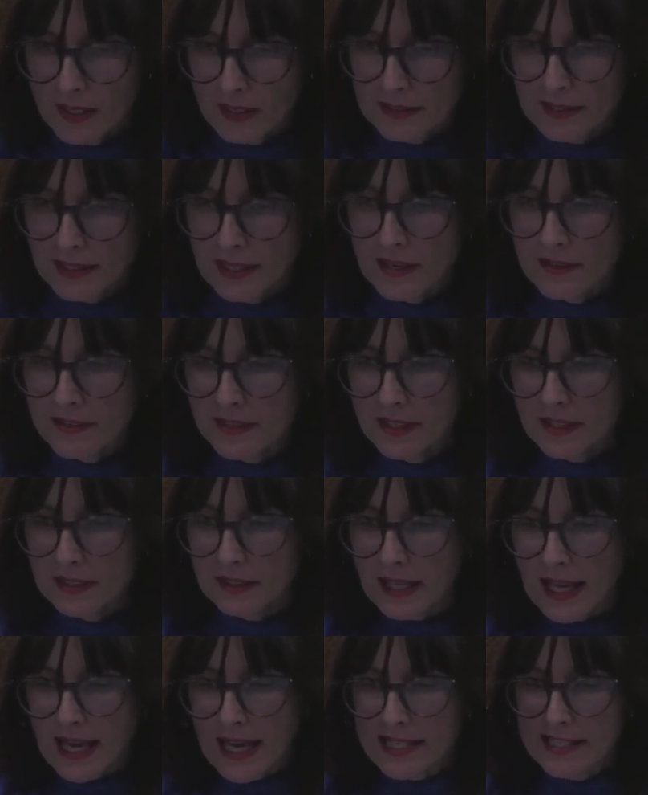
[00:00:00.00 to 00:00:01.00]
The
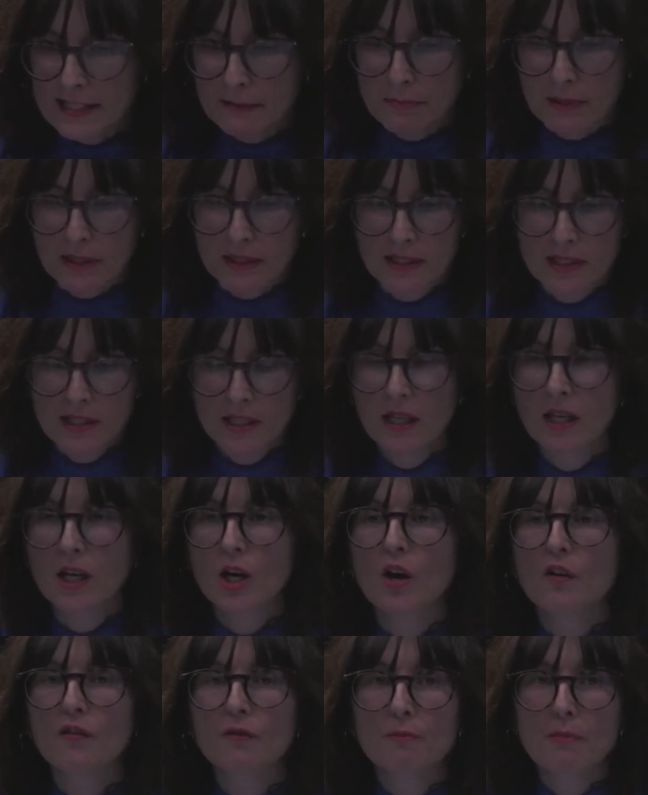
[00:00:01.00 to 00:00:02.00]
ethical aspect
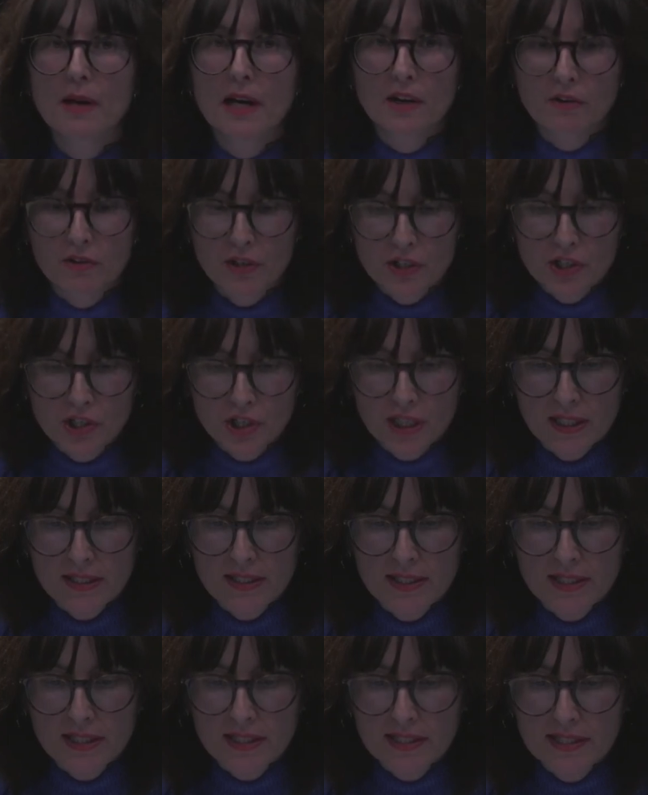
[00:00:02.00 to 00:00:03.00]
of marriage
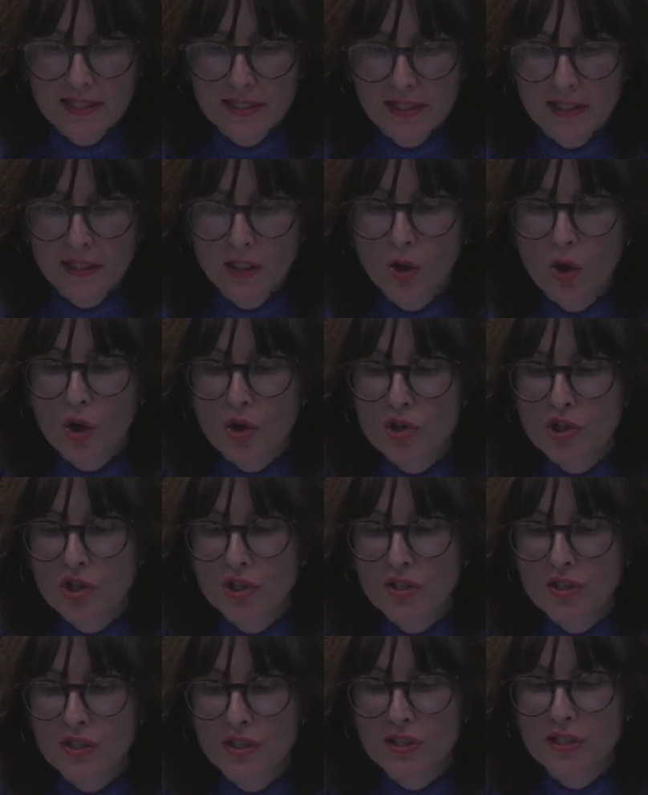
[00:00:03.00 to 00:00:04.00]
consists in the
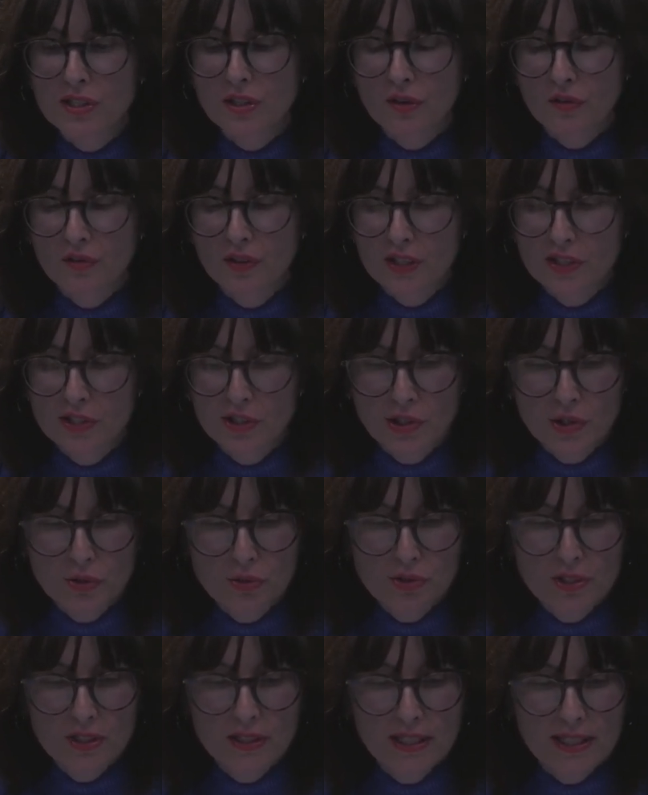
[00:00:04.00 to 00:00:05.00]
consciousness of this
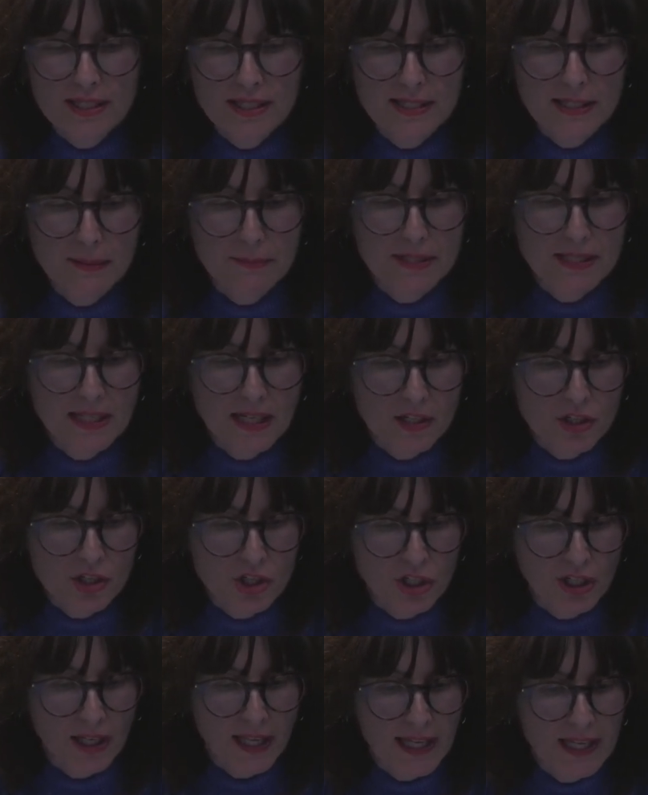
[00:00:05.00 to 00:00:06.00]
union as a
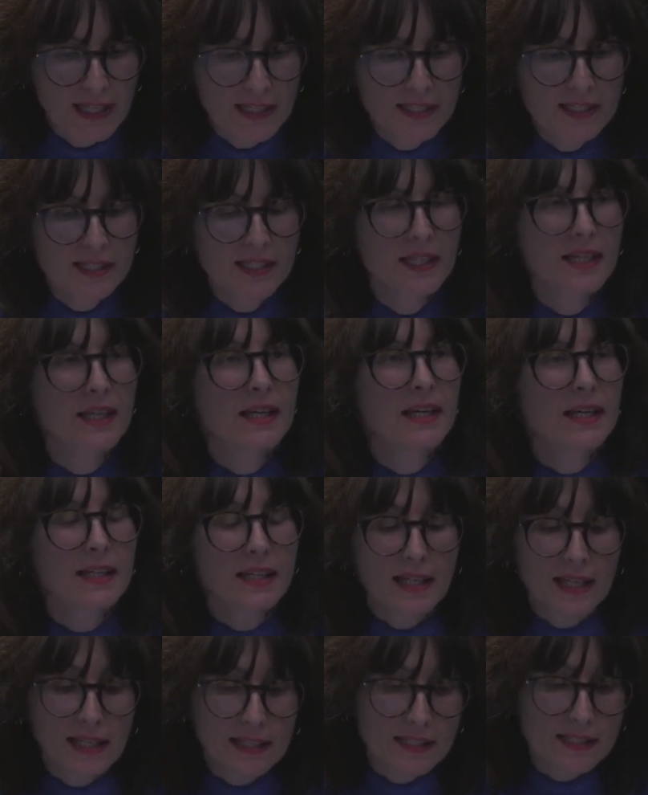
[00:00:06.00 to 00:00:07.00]
substantial end,
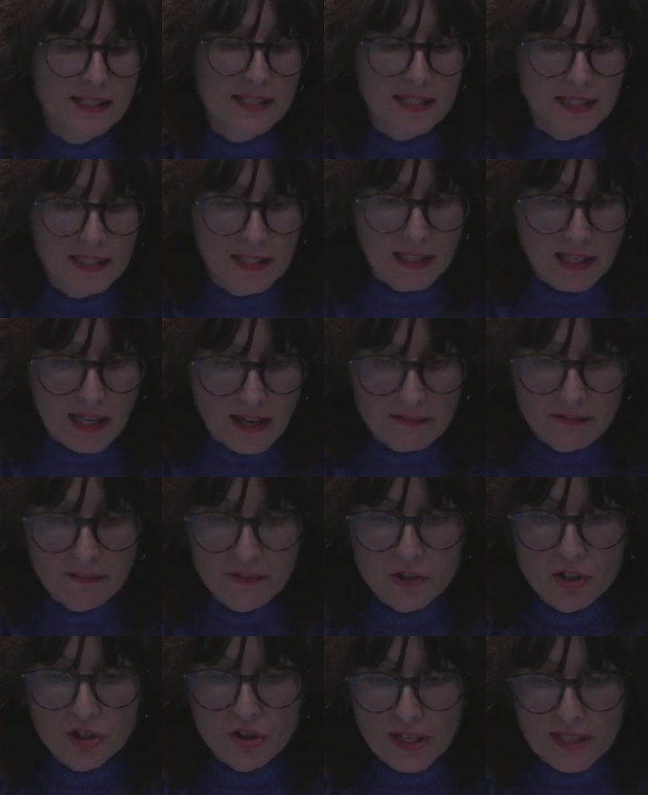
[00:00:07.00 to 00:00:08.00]
hence in
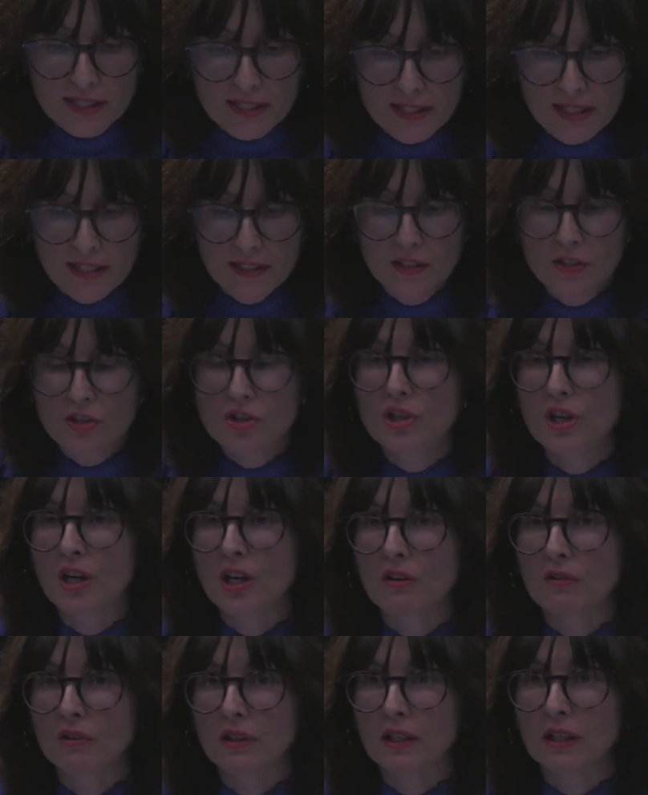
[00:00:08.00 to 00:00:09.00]
love, trust, and the
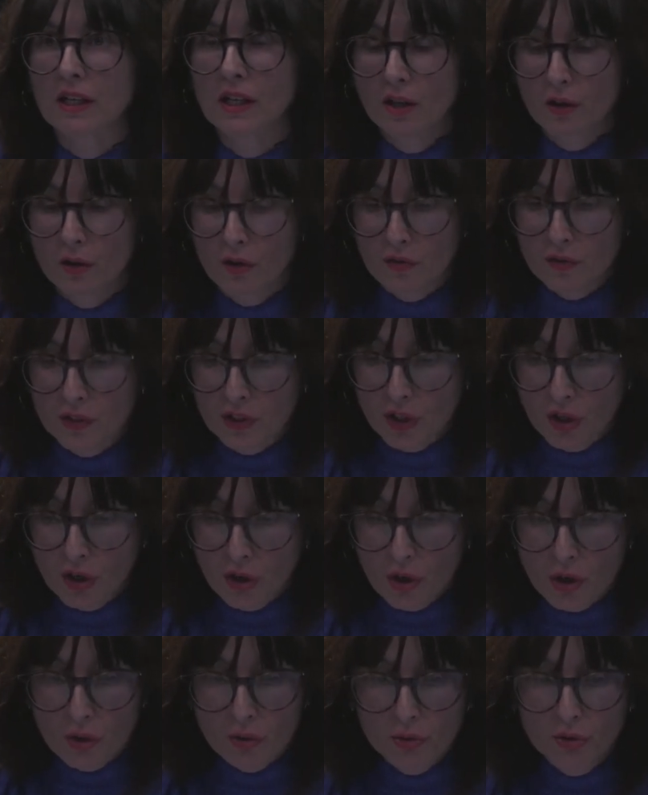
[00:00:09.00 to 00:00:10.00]
sharing of the
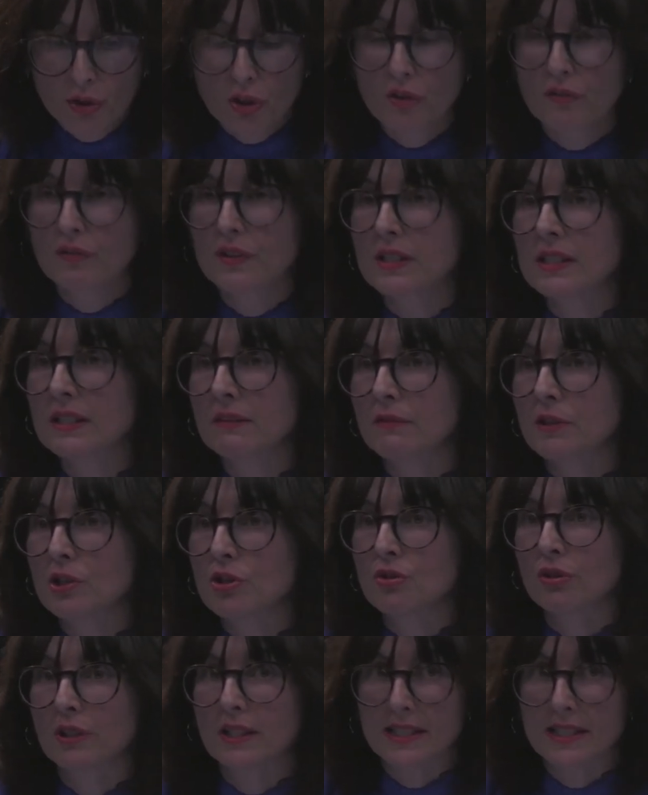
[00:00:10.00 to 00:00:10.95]
whole of individual